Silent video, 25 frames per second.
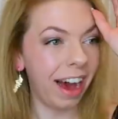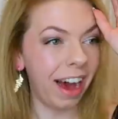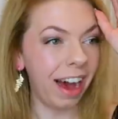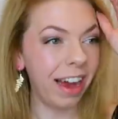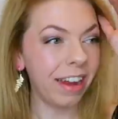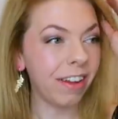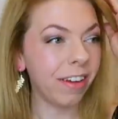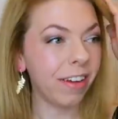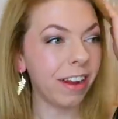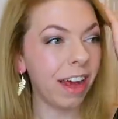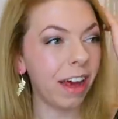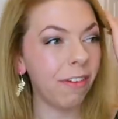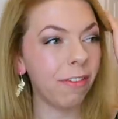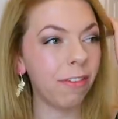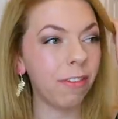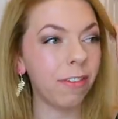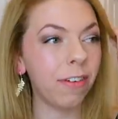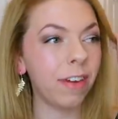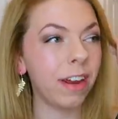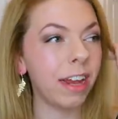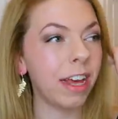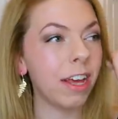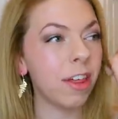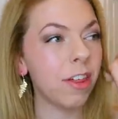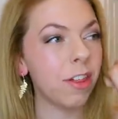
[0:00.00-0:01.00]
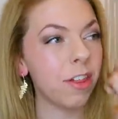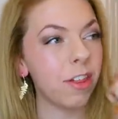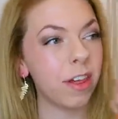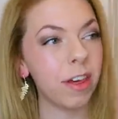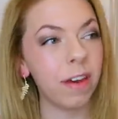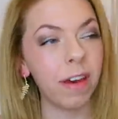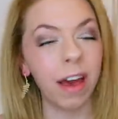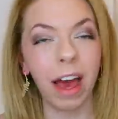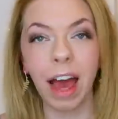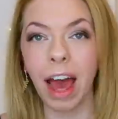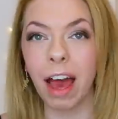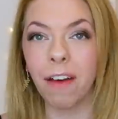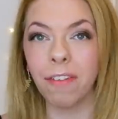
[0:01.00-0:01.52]
I don't have a
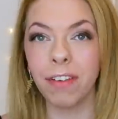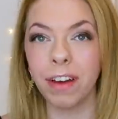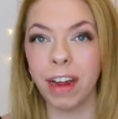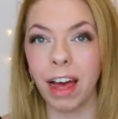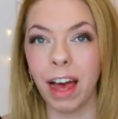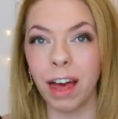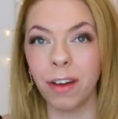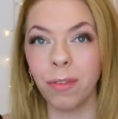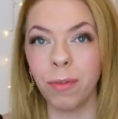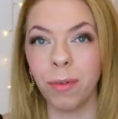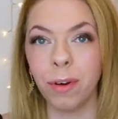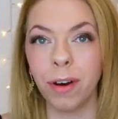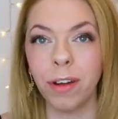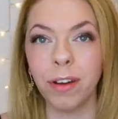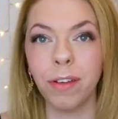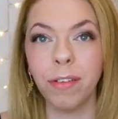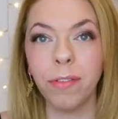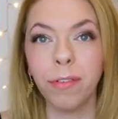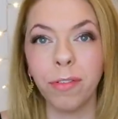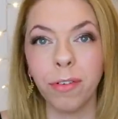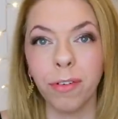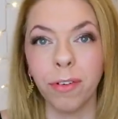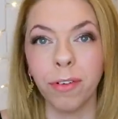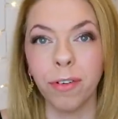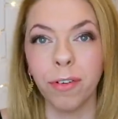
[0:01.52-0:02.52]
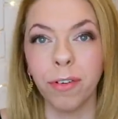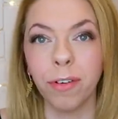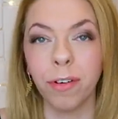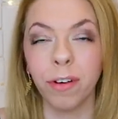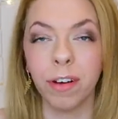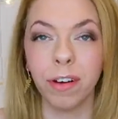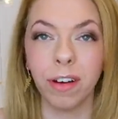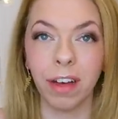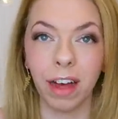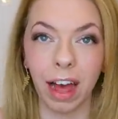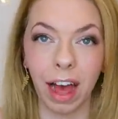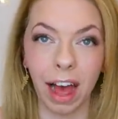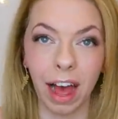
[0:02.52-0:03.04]
relationship. I haven't had one for,
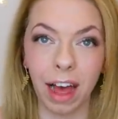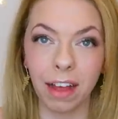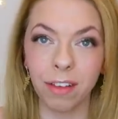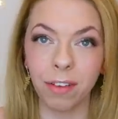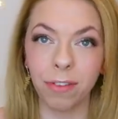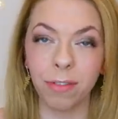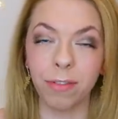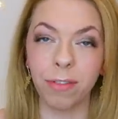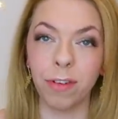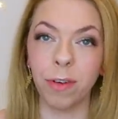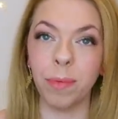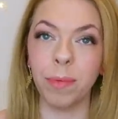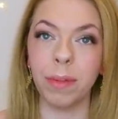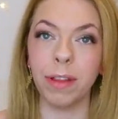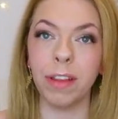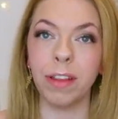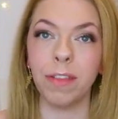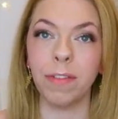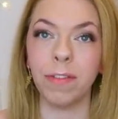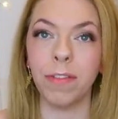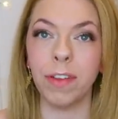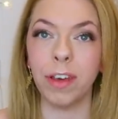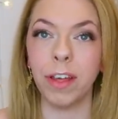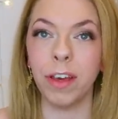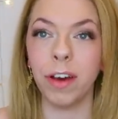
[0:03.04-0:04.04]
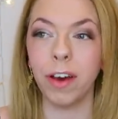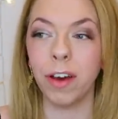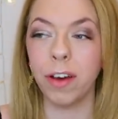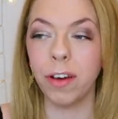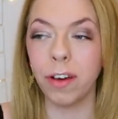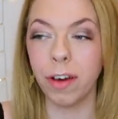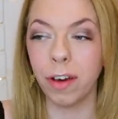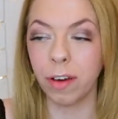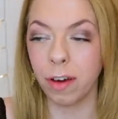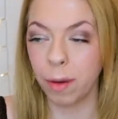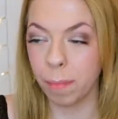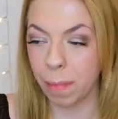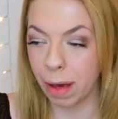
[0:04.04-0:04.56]
as of filming this
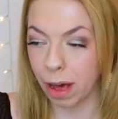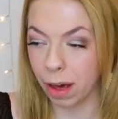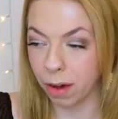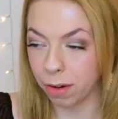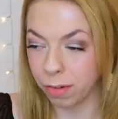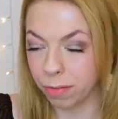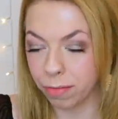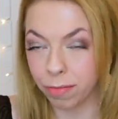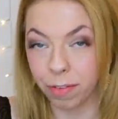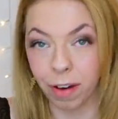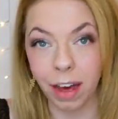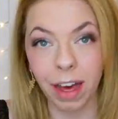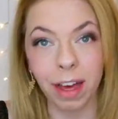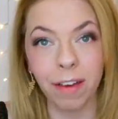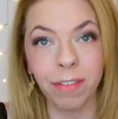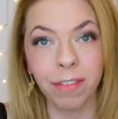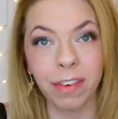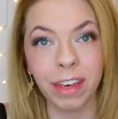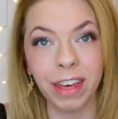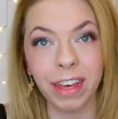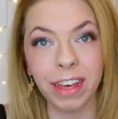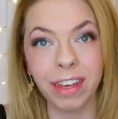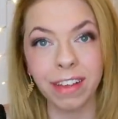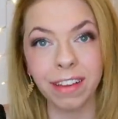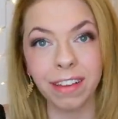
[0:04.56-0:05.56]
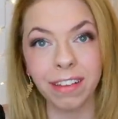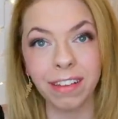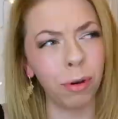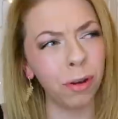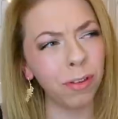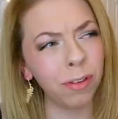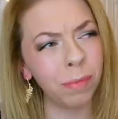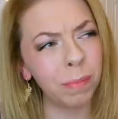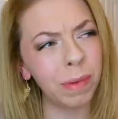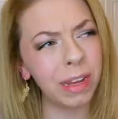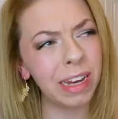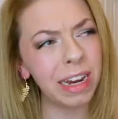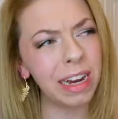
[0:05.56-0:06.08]
video, about five years,
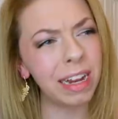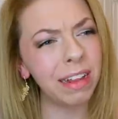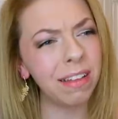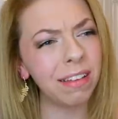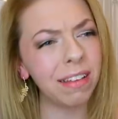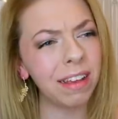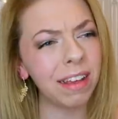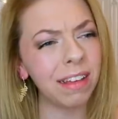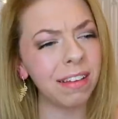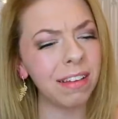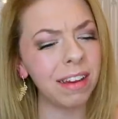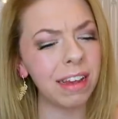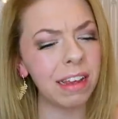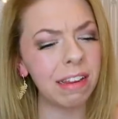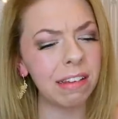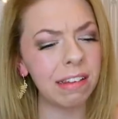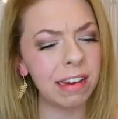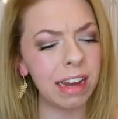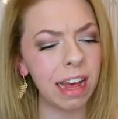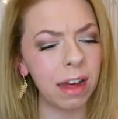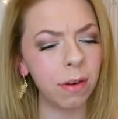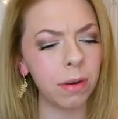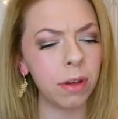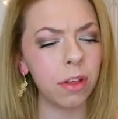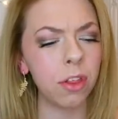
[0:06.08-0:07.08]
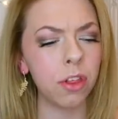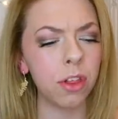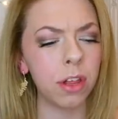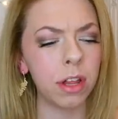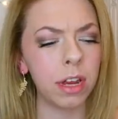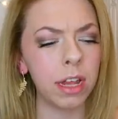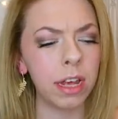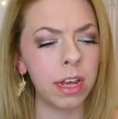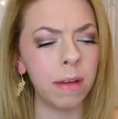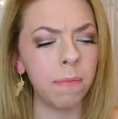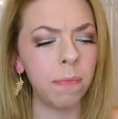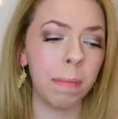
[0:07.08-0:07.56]
possibly nearly six years now actually.